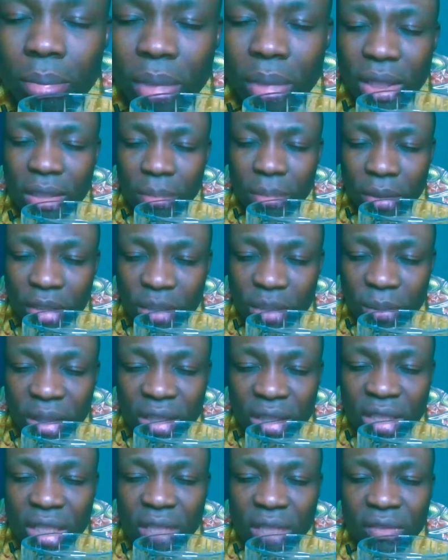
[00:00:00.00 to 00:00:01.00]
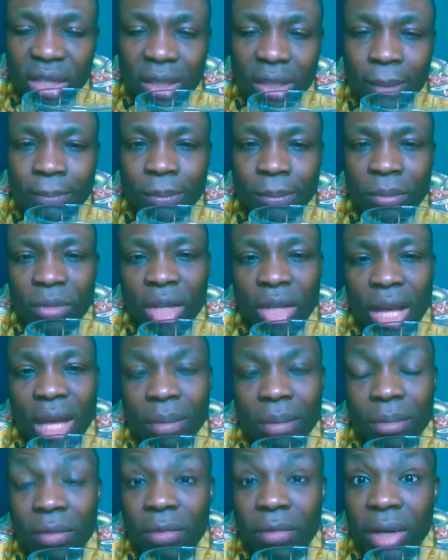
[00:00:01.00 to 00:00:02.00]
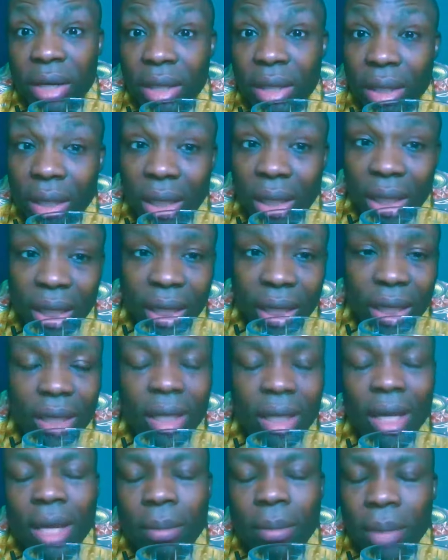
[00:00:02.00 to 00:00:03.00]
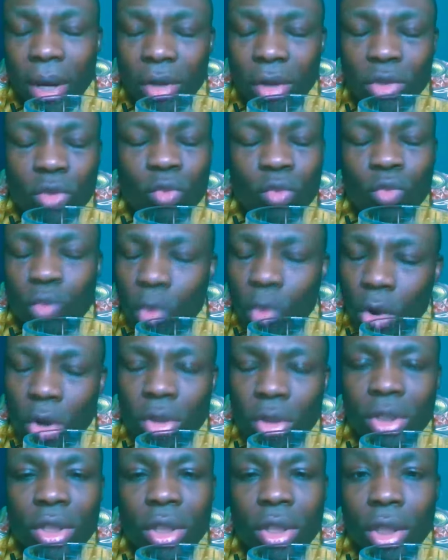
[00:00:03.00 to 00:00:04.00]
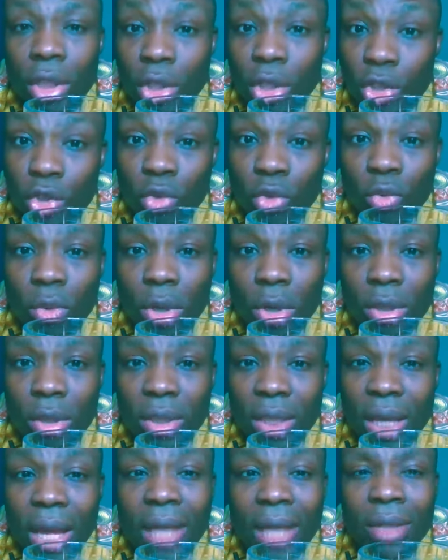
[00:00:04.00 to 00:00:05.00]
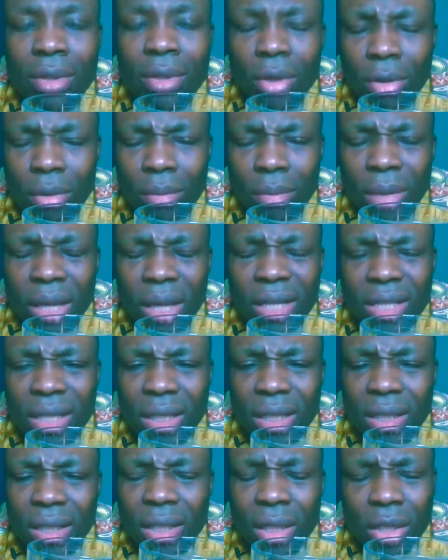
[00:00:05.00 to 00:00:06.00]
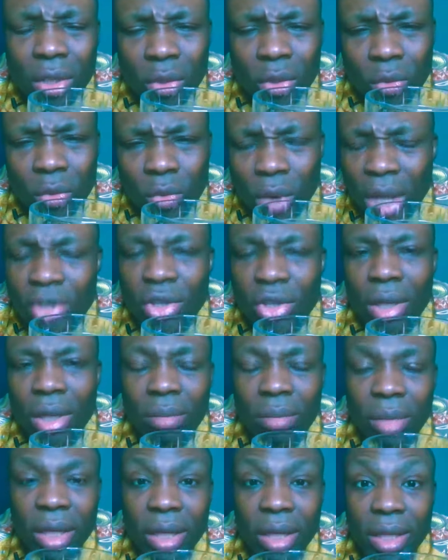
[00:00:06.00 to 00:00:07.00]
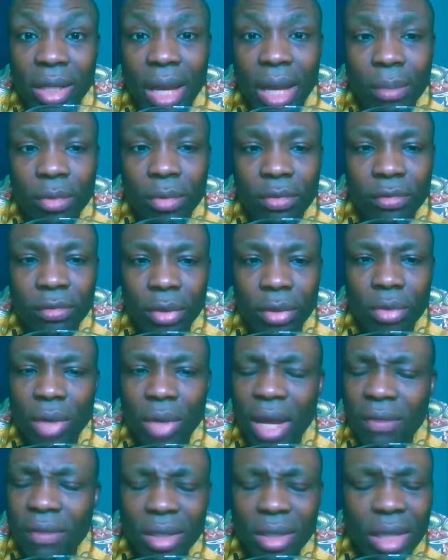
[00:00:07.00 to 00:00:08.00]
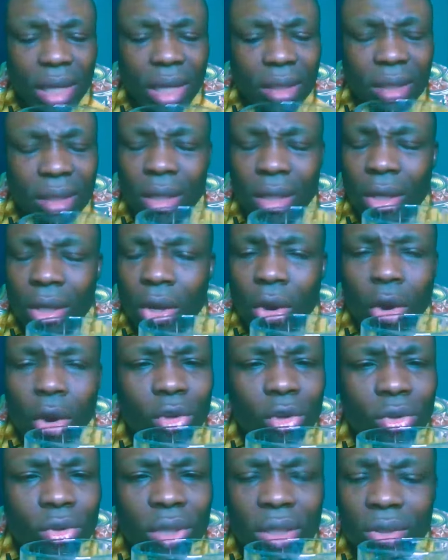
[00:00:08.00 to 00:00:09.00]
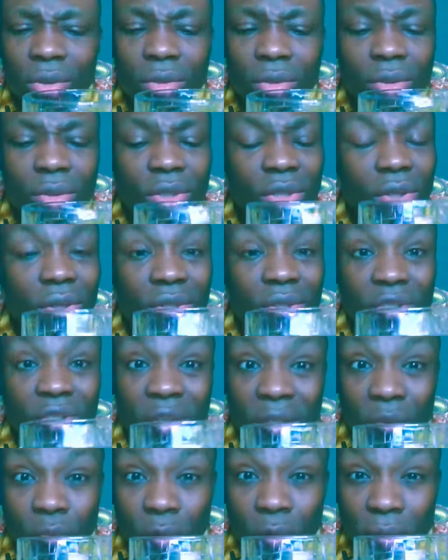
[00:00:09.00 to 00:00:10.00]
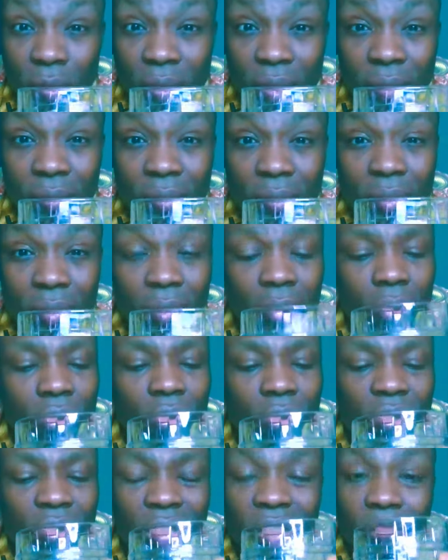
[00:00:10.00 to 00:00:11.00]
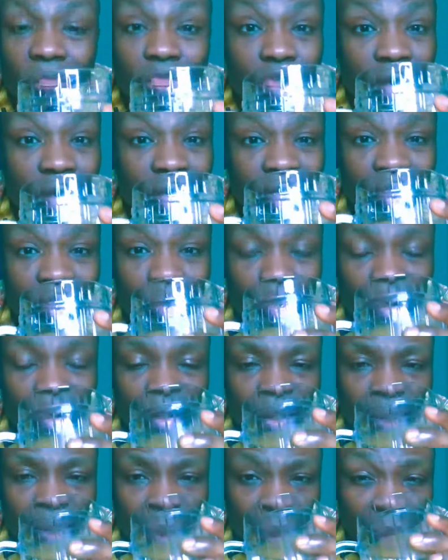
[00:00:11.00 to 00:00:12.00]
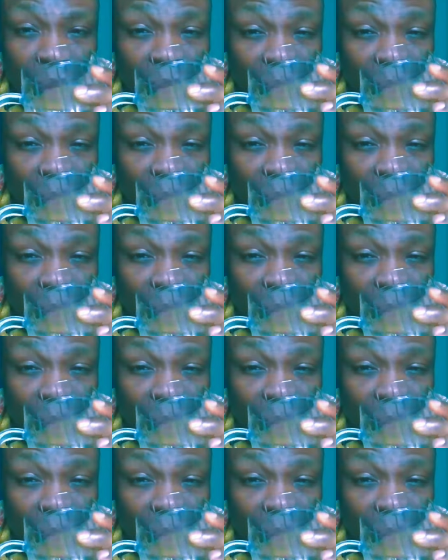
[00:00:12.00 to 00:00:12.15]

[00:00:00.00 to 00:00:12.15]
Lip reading: Please be specific and be very clear about what you want, and God Almighty will actually make it happen for you. After that, all you need to do is just drink water. Just keep drinking the water.